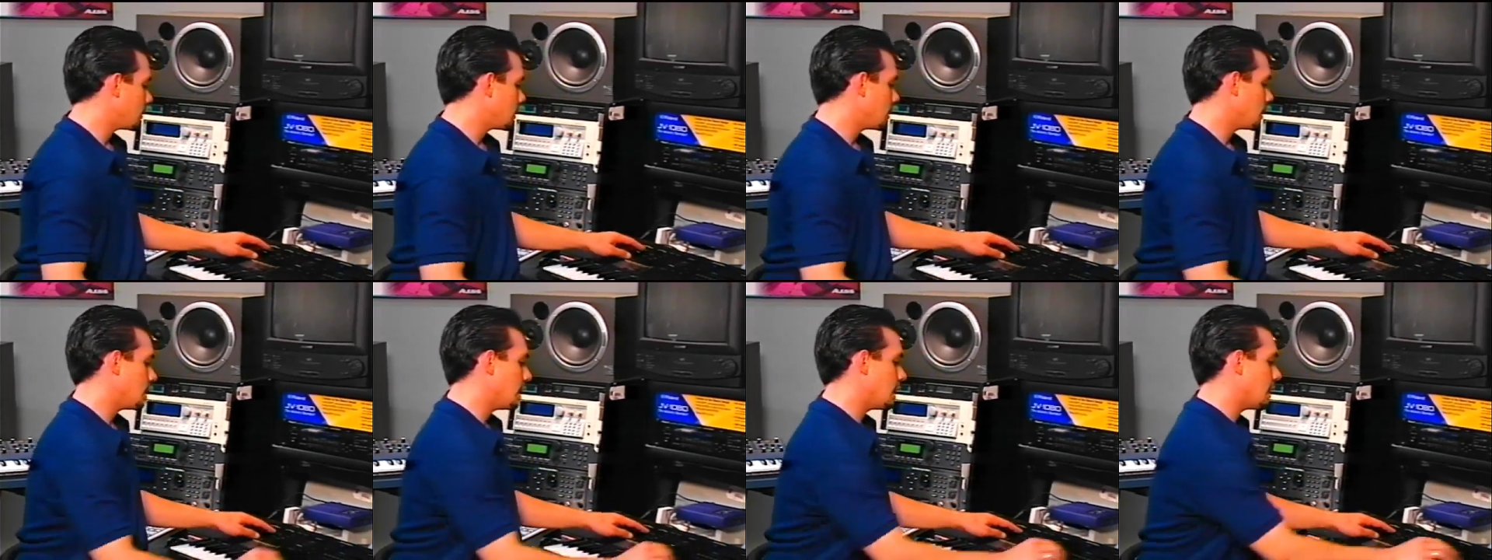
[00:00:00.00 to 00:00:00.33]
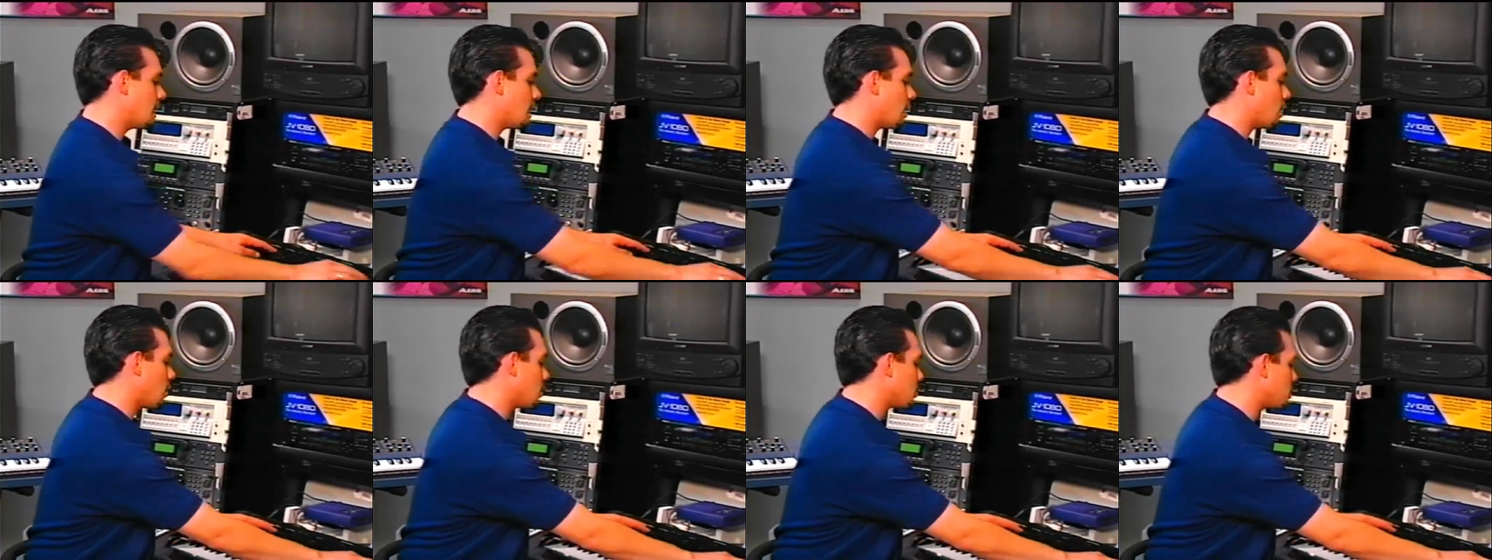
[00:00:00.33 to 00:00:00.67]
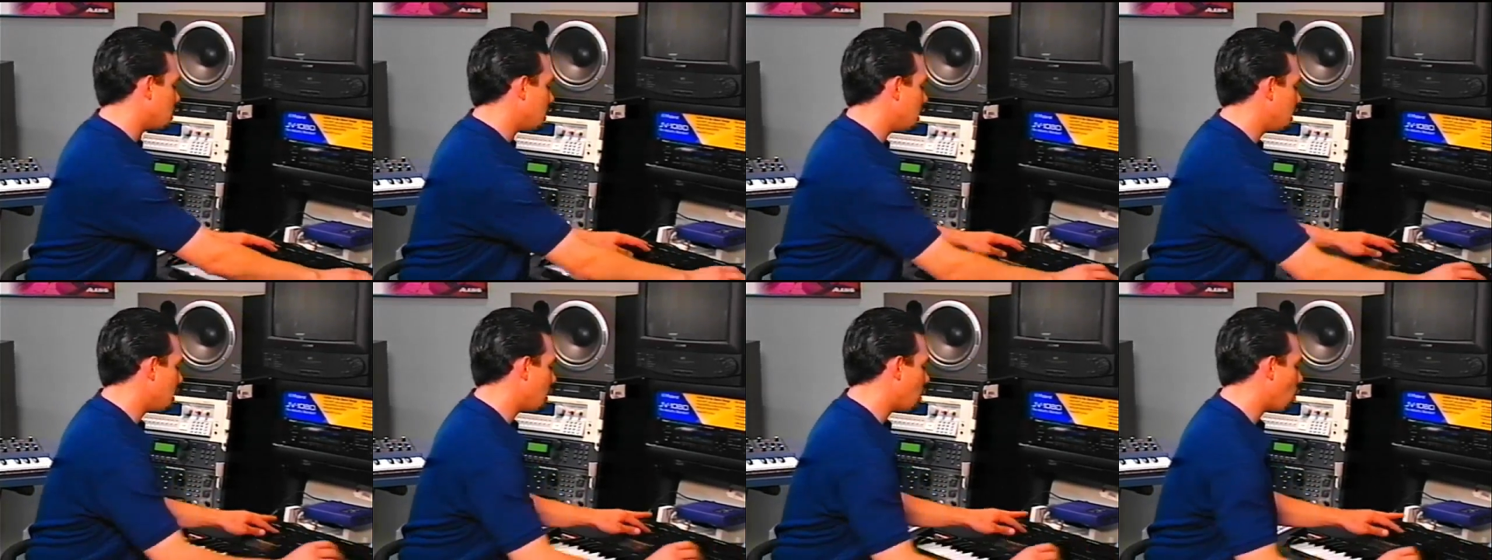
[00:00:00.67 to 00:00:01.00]
And I also
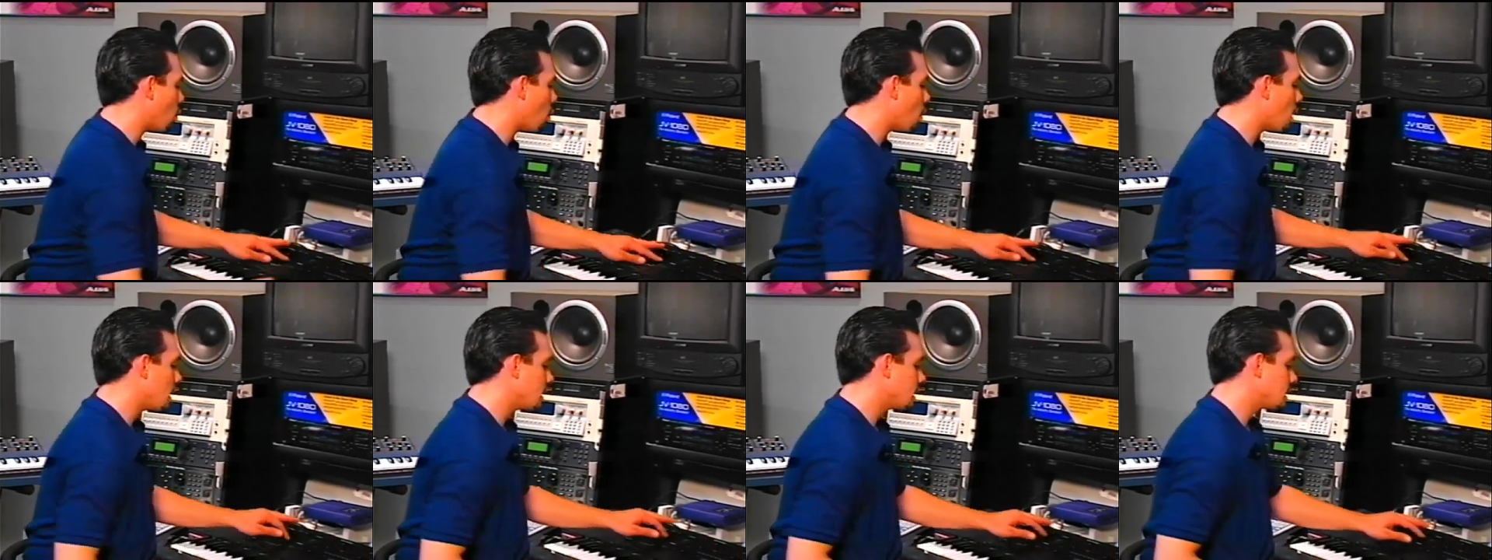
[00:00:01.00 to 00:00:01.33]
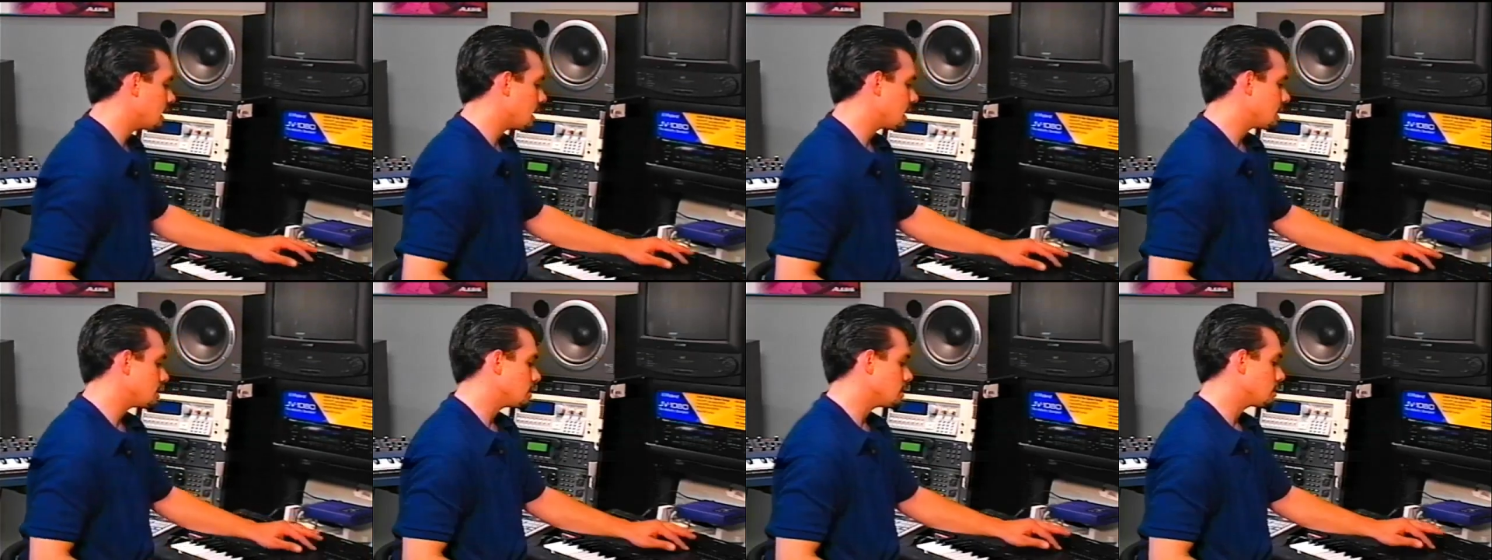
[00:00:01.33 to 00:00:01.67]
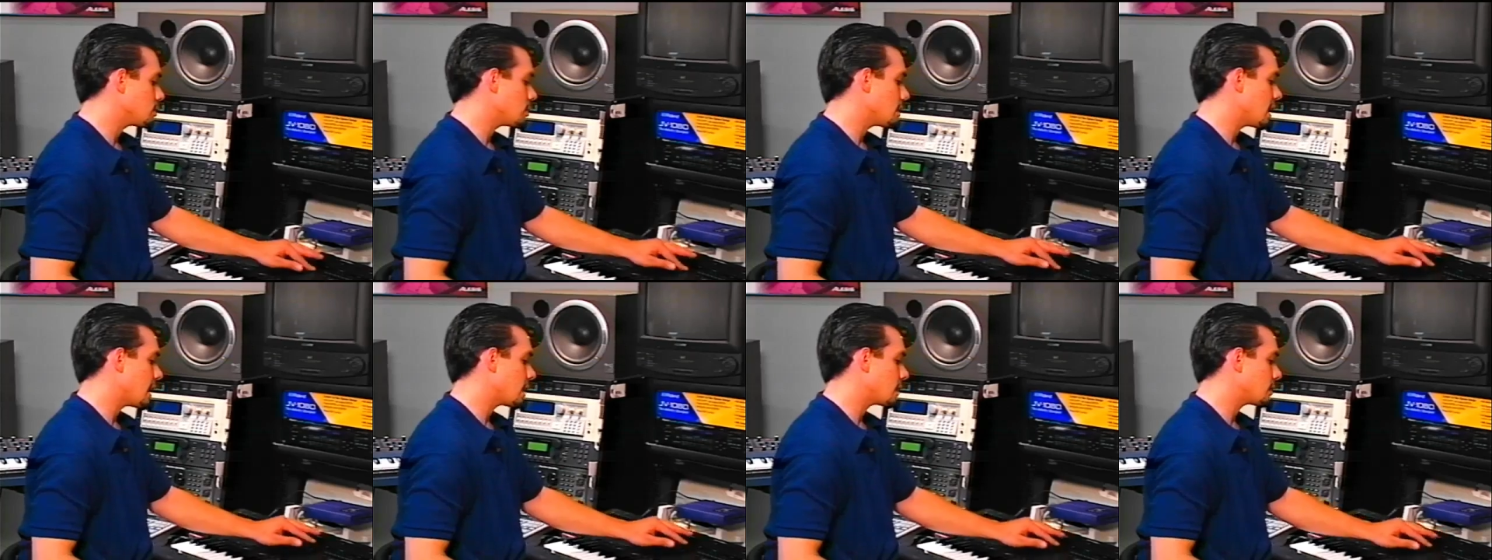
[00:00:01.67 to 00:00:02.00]
need to quantize the
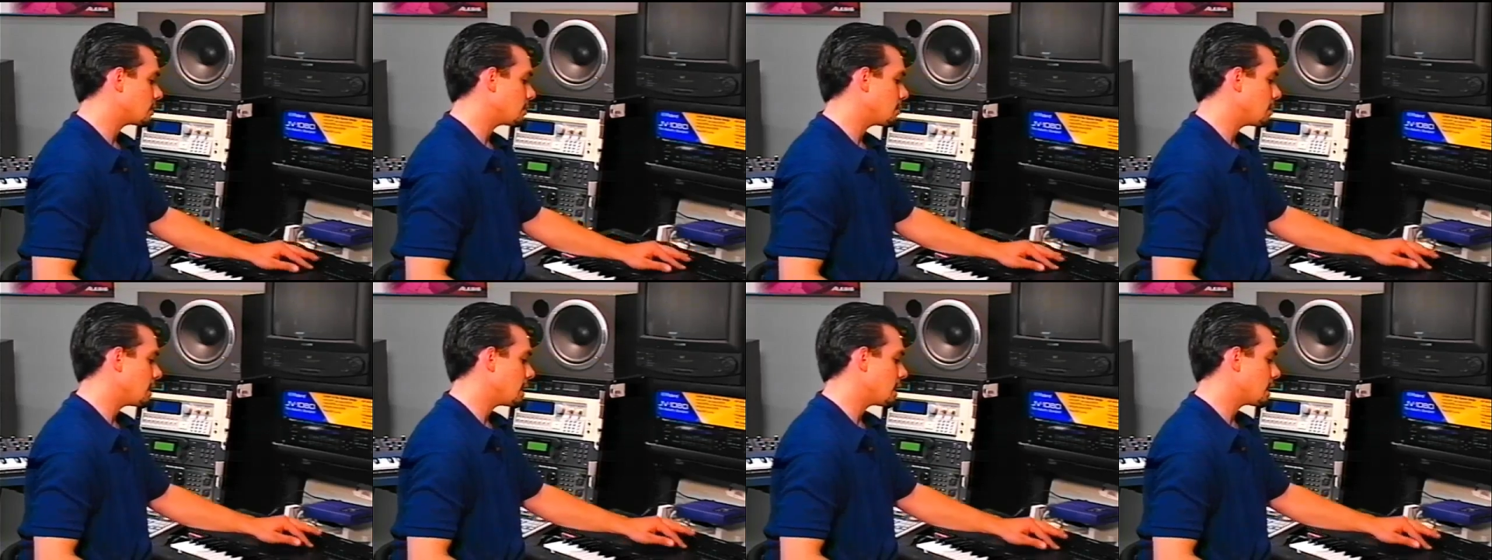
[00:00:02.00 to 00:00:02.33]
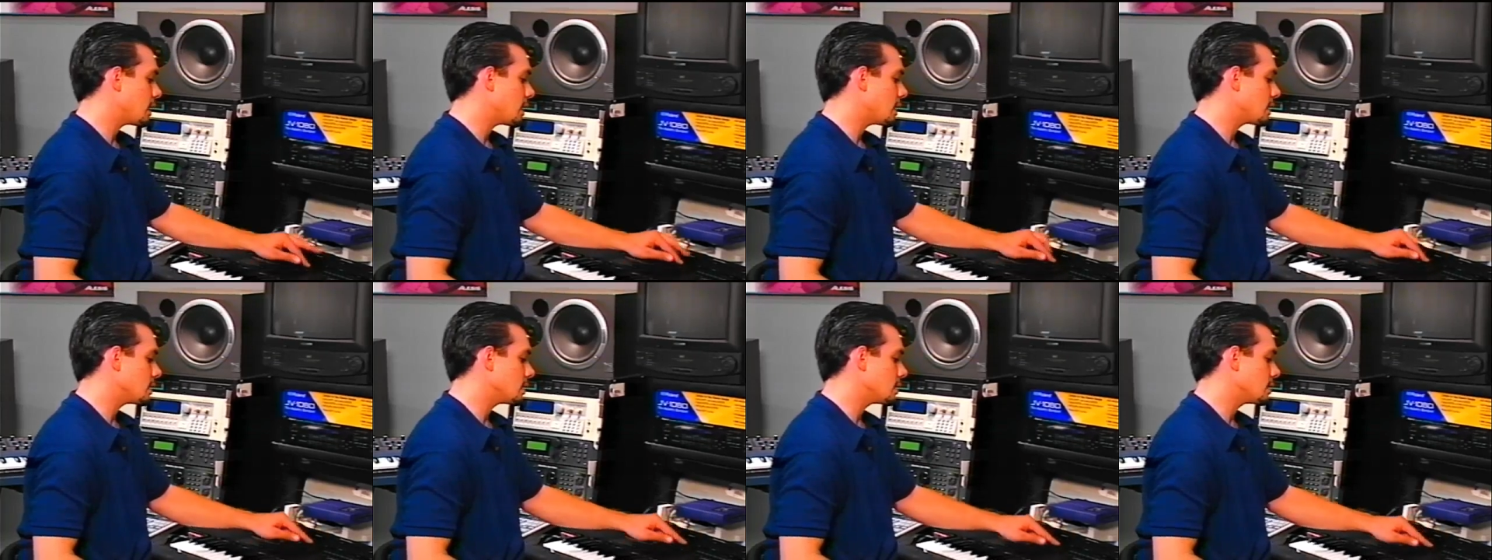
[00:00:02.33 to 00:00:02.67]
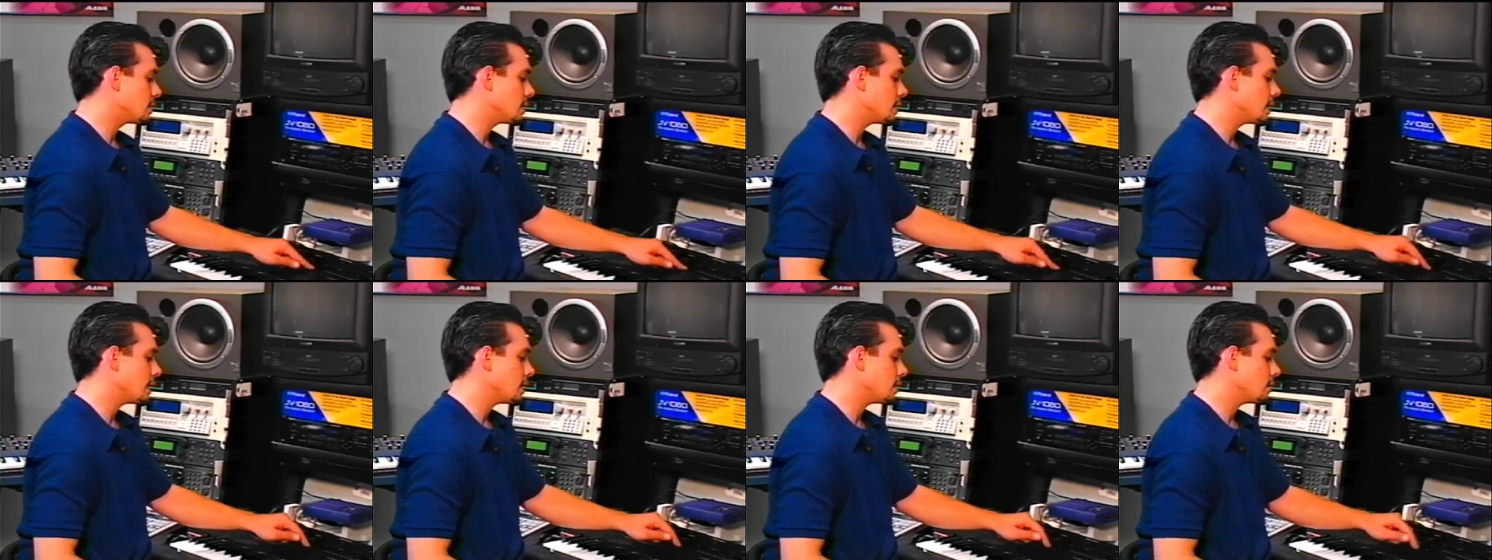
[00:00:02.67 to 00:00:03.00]
track to make it nice and
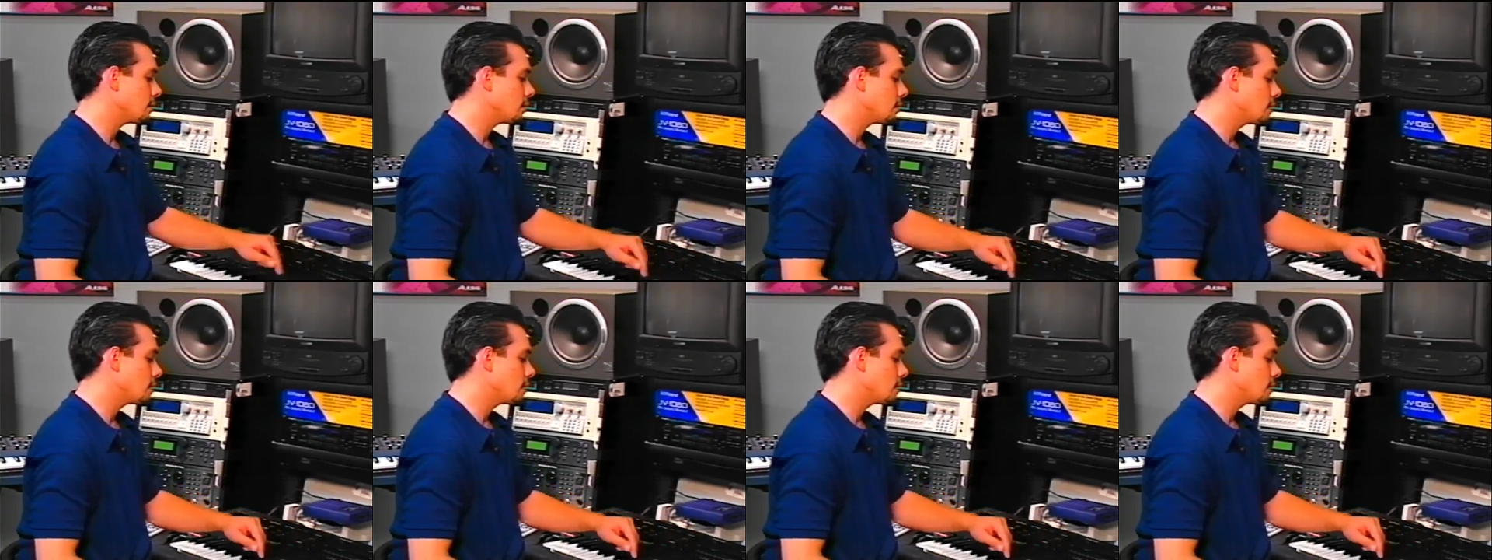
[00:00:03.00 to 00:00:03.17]
tight.